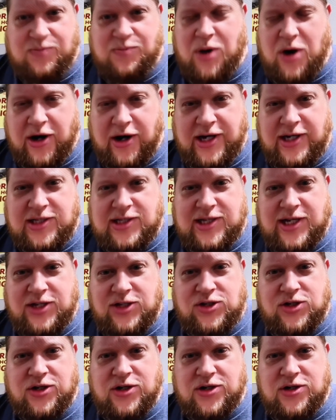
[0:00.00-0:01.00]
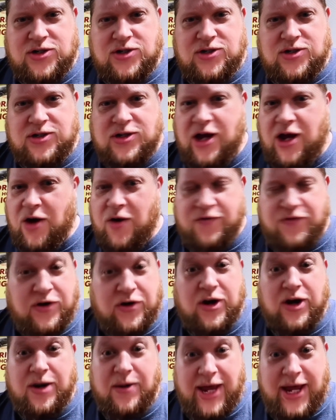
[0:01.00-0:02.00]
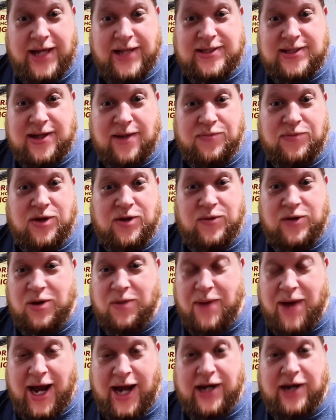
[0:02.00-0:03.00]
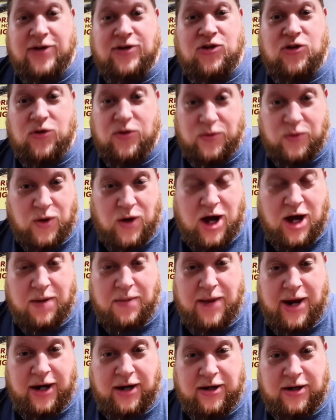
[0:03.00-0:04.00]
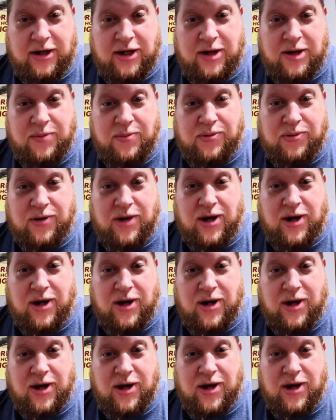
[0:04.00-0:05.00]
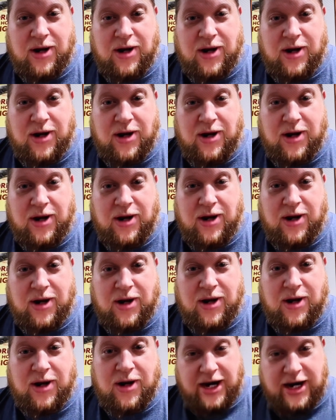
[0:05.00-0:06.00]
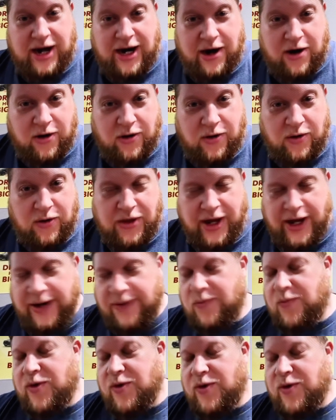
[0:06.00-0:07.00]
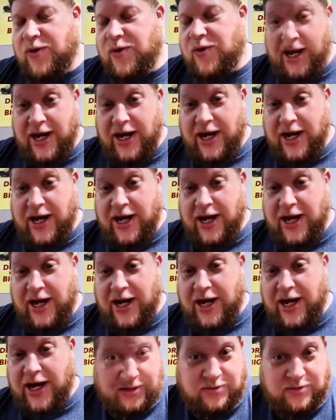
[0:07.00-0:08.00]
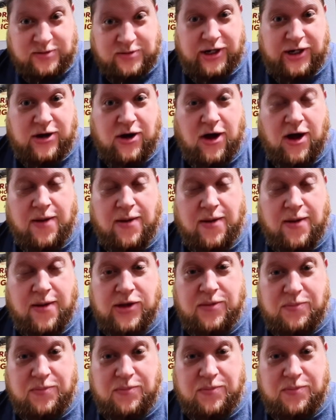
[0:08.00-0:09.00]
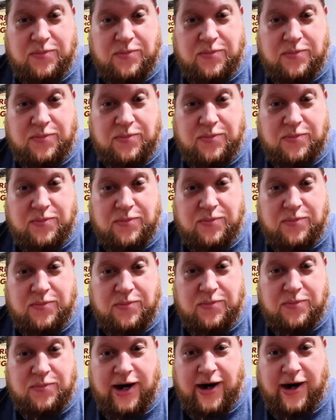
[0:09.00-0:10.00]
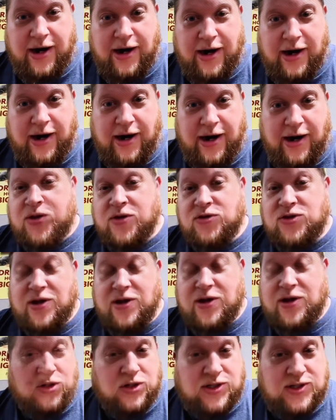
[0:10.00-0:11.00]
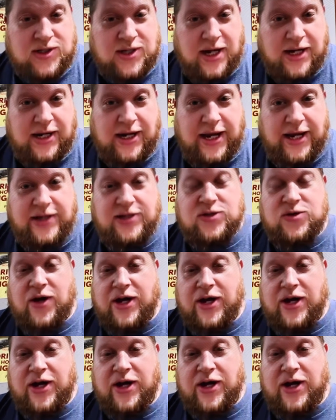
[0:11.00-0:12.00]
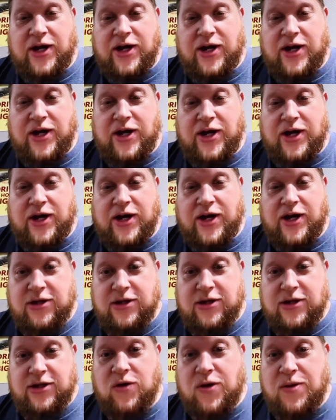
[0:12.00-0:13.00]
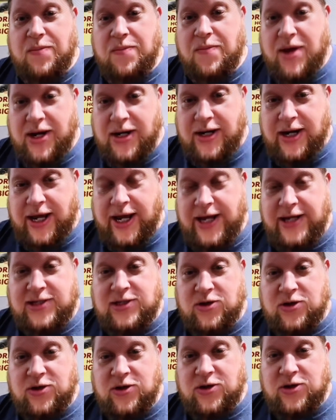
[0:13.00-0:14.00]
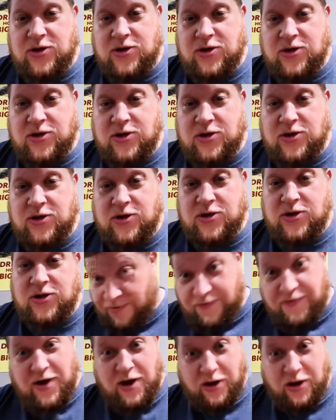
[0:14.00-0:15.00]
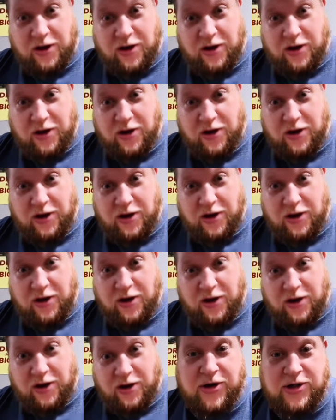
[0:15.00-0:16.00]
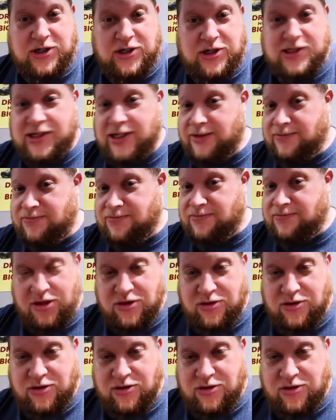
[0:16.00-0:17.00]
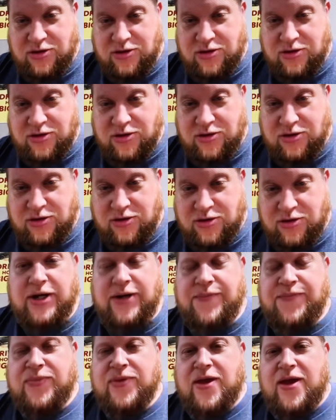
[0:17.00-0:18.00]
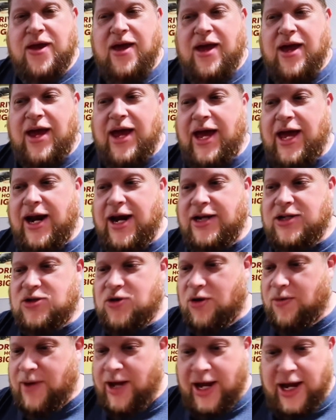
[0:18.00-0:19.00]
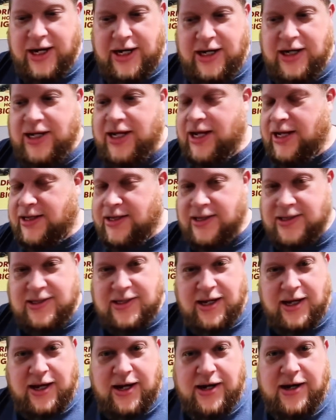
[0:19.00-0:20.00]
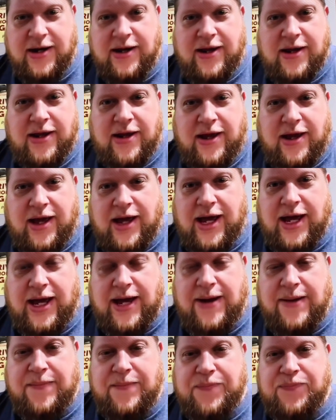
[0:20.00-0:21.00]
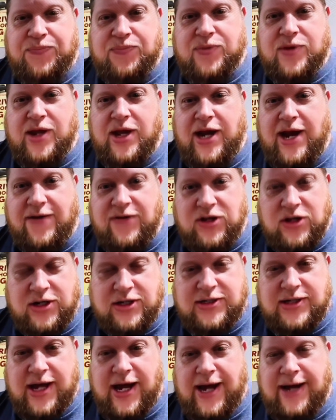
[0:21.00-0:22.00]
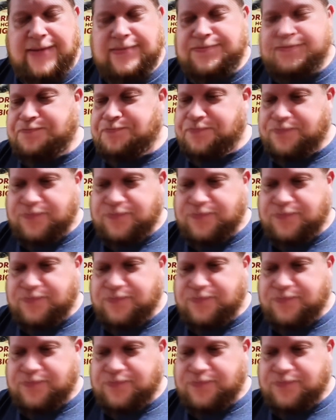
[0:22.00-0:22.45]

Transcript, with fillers: parking sensors know if you're going to hit something when you're backing into it, will automatically apply the brake. So I got an error on that, which I, I think is pretty common that people are seeing that error. So that was on Sunday. So I called my dealer on Monday. So this is the following Monday after I purchased it. It's got 300 miles on it. And I told them, hey, I need to get this in um, and have it looked at.